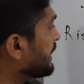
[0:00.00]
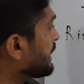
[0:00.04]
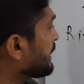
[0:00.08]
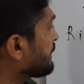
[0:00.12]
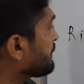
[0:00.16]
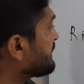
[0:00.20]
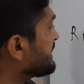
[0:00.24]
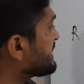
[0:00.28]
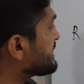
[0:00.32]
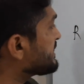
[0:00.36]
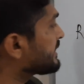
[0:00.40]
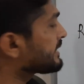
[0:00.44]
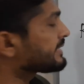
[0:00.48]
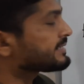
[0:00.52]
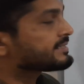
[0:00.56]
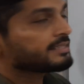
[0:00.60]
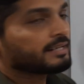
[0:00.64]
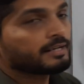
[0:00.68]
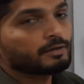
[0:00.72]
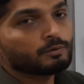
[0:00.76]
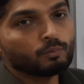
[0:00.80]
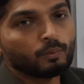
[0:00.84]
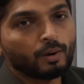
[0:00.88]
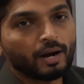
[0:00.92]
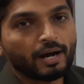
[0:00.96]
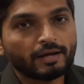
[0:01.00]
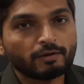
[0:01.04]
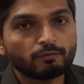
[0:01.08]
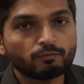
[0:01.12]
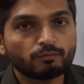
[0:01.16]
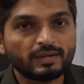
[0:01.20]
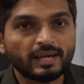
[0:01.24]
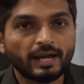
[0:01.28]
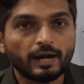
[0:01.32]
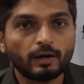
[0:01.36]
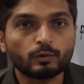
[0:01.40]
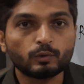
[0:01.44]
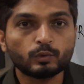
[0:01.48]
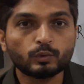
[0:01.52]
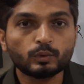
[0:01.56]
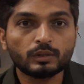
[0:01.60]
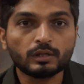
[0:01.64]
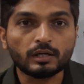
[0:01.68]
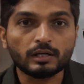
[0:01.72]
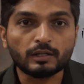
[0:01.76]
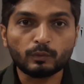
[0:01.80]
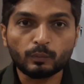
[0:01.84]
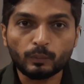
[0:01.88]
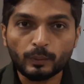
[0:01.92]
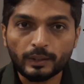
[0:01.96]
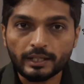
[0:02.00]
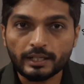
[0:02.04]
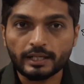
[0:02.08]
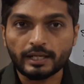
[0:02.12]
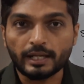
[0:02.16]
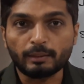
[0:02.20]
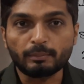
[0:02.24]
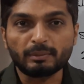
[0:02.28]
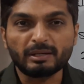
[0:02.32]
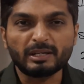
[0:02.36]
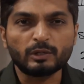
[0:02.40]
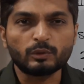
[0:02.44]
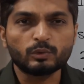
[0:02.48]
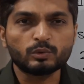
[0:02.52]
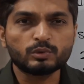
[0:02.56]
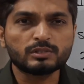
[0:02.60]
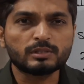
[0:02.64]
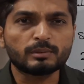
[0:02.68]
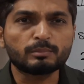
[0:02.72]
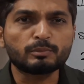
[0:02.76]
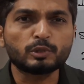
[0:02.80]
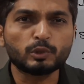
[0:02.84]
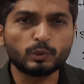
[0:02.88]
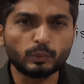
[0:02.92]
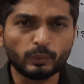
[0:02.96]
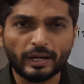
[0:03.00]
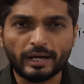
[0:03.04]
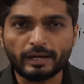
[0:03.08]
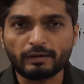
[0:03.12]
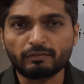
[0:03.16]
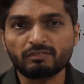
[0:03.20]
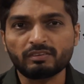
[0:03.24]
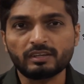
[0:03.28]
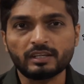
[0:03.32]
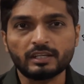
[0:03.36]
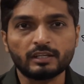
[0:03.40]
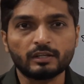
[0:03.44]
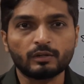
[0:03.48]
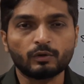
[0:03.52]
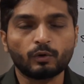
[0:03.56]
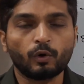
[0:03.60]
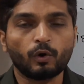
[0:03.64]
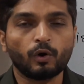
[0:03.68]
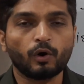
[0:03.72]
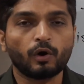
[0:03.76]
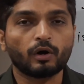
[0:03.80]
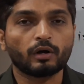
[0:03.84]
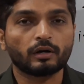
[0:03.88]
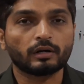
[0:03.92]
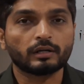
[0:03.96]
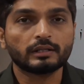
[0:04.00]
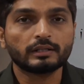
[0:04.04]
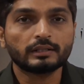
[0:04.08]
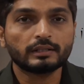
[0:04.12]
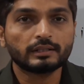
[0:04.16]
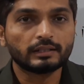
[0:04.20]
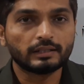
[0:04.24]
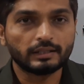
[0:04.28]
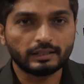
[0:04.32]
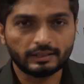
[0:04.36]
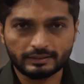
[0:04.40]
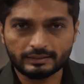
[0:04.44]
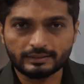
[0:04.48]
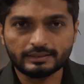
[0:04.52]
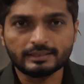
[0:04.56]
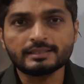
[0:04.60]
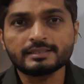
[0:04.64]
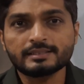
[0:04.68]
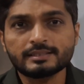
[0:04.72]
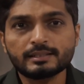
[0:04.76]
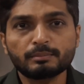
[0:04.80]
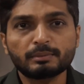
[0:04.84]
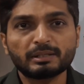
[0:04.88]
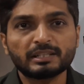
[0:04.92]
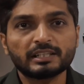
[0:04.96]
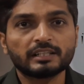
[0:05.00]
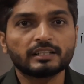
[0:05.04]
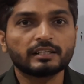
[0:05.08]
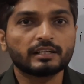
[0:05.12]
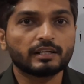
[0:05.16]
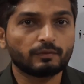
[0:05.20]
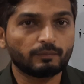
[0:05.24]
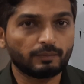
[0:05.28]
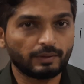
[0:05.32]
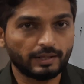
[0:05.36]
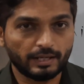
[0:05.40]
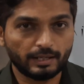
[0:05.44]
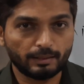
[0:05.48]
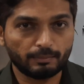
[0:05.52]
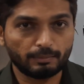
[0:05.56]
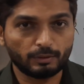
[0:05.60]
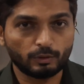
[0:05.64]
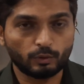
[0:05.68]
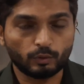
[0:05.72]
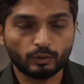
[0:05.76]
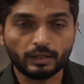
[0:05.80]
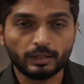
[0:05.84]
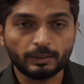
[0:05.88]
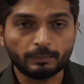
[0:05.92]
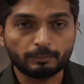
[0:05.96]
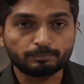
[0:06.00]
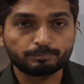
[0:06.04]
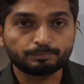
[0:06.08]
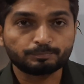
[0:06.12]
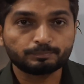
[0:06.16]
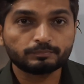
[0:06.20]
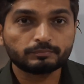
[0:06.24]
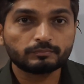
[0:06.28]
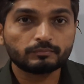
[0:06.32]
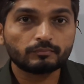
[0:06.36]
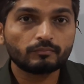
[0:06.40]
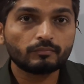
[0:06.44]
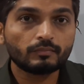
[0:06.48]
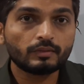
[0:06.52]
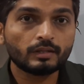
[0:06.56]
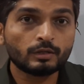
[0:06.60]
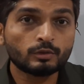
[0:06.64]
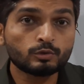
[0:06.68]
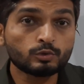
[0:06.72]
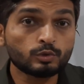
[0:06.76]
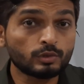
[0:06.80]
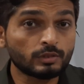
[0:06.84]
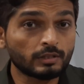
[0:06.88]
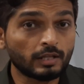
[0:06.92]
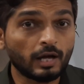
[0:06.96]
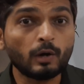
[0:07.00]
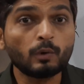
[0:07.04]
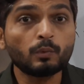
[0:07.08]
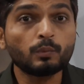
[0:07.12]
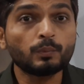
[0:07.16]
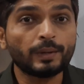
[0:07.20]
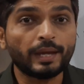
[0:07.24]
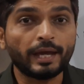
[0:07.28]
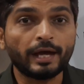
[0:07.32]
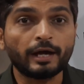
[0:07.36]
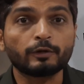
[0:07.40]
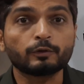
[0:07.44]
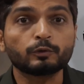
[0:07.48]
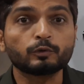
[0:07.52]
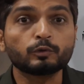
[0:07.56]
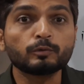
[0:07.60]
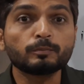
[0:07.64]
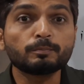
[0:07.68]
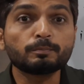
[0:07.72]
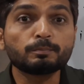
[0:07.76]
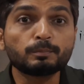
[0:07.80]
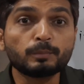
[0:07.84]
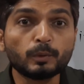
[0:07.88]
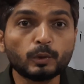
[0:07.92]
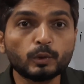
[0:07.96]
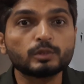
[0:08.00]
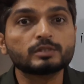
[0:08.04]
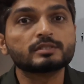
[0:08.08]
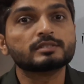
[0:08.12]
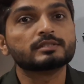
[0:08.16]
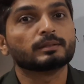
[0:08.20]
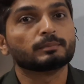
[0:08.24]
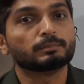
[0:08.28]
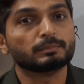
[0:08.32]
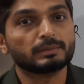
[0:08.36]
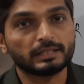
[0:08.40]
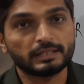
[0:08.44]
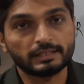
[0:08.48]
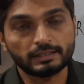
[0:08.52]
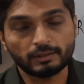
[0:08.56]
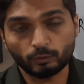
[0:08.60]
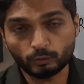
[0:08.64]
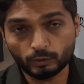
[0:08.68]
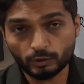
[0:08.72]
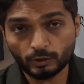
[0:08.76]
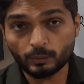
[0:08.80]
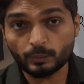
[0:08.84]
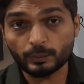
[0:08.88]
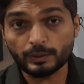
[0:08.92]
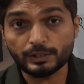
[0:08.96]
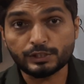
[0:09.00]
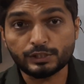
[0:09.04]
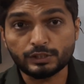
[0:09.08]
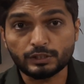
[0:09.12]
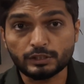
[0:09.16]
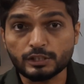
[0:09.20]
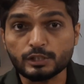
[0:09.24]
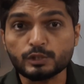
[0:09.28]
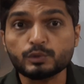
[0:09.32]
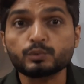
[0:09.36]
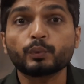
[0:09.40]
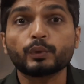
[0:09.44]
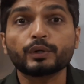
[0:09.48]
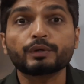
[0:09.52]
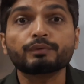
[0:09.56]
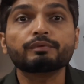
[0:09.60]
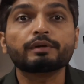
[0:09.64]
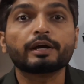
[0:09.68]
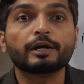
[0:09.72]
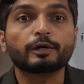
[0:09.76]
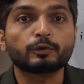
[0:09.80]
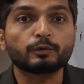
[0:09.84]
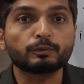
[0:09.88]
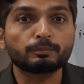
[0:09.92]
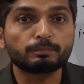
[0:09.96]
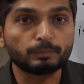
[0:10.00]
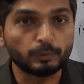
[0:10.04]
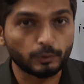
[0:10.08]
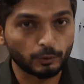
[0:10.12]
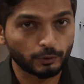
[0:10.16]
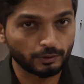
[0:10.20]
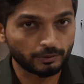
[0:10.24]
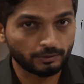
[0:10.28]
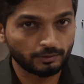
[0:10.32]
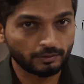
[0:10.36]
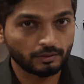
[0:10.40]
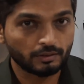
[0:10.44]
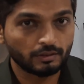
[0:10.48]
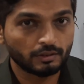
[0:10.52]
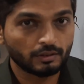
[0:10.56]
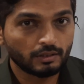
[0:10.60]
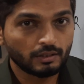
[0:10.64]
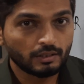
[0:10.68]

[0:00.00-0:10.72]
variables x and y, we have to convert them into some u and v or in some another variable. Okay, so now we have to put something. Now the question is, what we have to put?